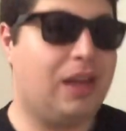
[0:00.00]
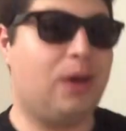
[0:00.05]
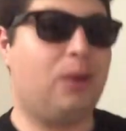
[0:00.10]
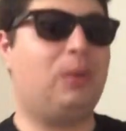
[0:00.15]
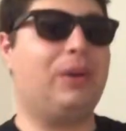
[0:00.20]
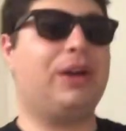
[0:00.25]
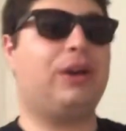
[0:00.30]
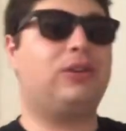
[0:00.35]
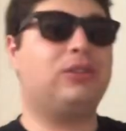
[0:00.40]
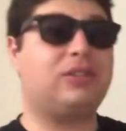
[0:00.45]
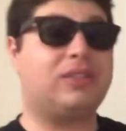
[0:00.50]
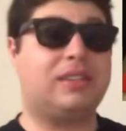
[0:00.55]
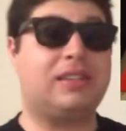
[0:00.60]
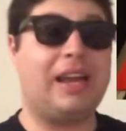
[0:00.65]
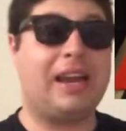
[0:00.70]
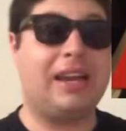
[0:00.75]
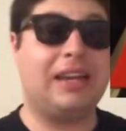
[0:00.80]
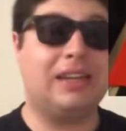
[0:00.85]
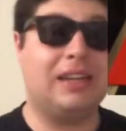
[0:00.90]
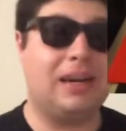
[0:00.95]
We all
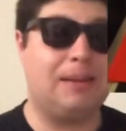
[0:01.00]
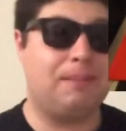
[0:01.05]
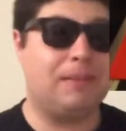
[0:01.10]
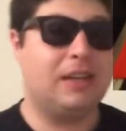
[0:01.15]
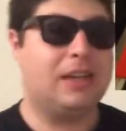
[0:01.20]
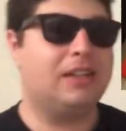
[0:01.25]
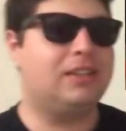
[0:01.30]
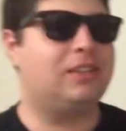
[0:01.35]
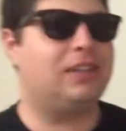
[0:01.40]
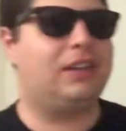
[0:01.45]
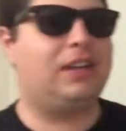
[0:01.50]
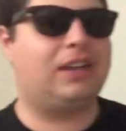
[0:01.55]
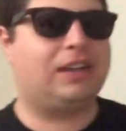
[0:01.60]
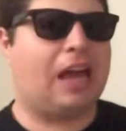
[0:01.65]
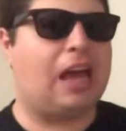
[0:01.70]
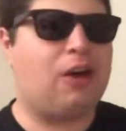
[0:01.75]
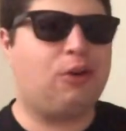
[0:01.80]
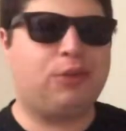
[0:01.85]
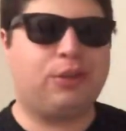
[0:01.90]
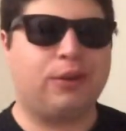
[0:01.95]
stand up. It's a lot
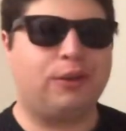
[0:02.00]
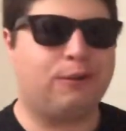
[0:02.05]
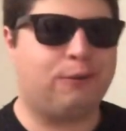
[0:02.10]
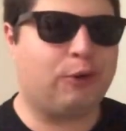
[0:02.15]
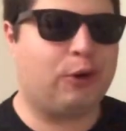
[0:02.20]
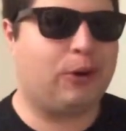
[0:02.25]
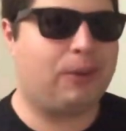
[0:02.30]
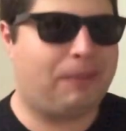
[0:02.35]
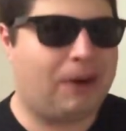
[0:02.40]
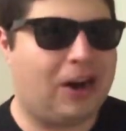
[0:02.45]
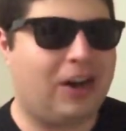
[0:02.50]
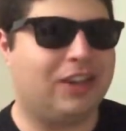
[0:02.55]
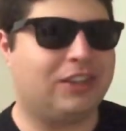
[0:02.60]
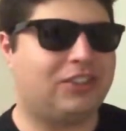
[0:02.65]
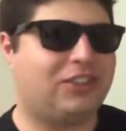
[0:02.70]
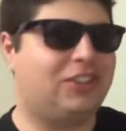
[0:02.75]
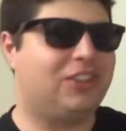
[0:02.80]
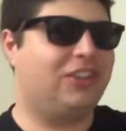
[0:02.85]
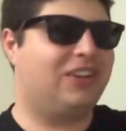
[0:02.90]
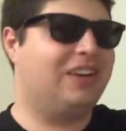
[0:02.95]
healthier for our
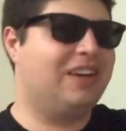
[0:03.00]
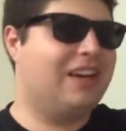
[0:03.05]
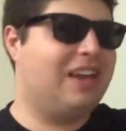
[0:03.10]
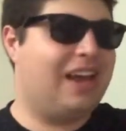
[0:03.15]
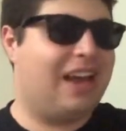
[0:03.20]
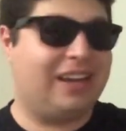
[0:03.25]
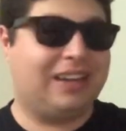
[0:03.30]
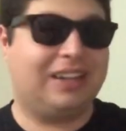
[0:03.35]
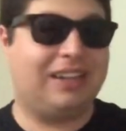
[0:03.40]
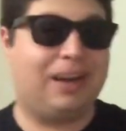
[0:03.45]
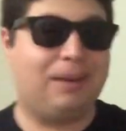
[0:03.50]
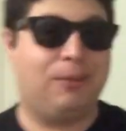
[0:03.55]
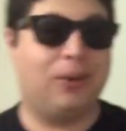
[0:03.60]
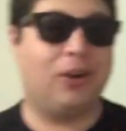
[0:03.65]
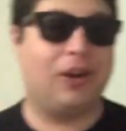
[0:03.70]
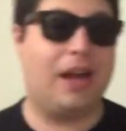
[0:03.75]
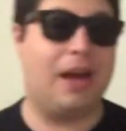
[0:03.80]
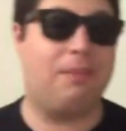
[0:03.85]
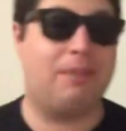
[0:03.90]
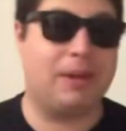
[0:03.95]
posture and a lot
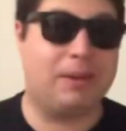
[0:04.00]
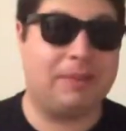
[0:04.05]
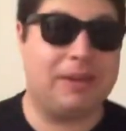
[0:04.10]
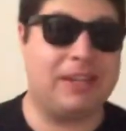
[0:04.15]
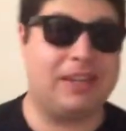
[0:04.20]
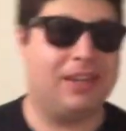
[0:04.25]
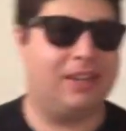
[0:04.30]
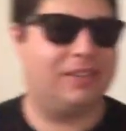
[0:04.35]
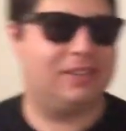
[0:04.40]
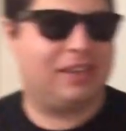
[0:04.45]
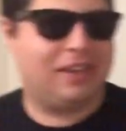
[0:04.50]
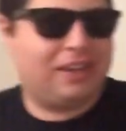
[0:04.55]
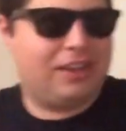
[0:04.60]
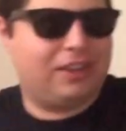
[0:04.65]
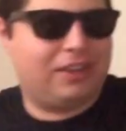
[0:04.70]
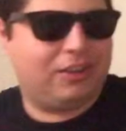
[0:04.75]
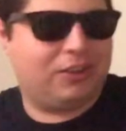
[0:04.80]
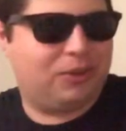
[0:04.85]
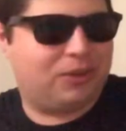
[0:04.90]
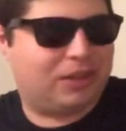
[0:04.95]
more epic because
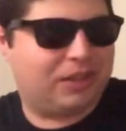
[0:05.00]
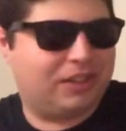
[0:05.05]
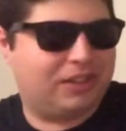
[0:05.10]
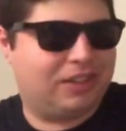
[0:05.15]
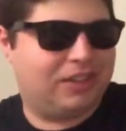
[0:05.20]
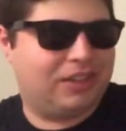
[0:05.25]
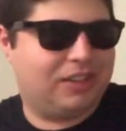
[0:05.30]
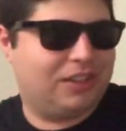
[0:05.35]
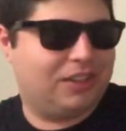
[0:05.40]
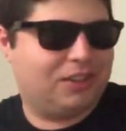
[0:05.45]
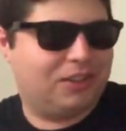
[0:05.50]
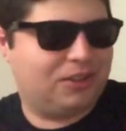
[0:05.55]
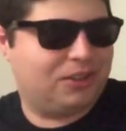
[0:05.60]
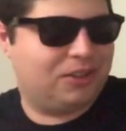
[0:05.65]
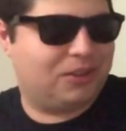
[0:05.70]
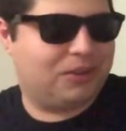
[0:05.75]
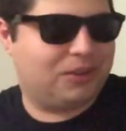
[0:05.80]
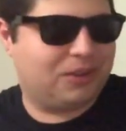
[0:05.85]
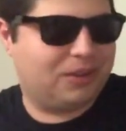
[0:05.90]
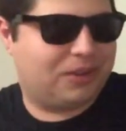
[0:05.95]
you can
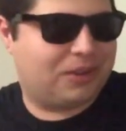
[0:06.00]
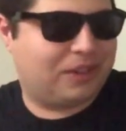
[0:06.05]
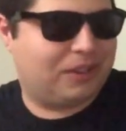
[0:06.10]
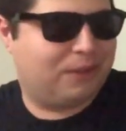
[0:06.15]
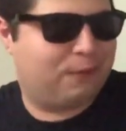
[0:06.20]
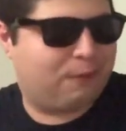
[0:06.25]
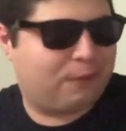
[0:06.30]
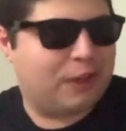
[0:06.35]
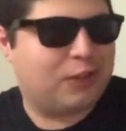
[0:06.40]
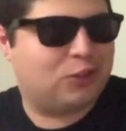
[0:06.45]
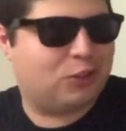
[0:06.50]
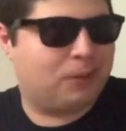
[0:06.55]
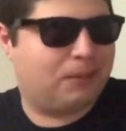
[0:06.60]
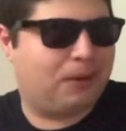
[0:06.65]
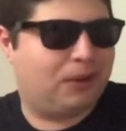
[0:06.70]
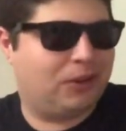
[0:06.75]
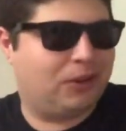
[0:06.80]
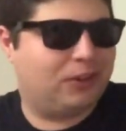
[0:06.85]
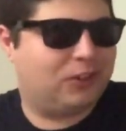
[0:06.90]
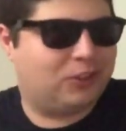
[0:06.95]
face your
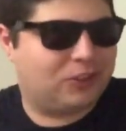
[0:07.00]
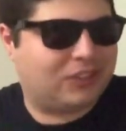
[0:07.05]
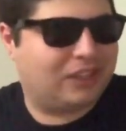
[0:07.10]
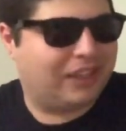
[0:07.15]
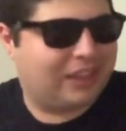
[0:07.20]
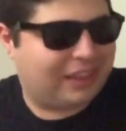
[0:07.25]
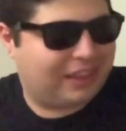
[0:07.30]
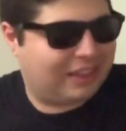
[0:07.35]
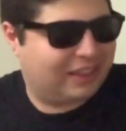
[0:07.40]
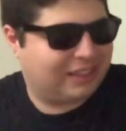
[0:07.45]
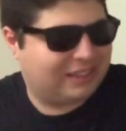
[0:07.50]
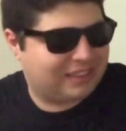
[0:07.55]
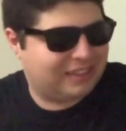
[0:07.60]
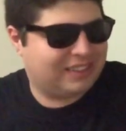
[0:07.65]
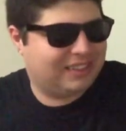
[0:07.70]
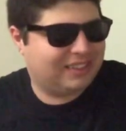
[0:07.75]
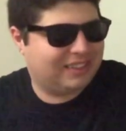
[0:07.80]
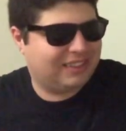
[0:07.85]
opponent just like this.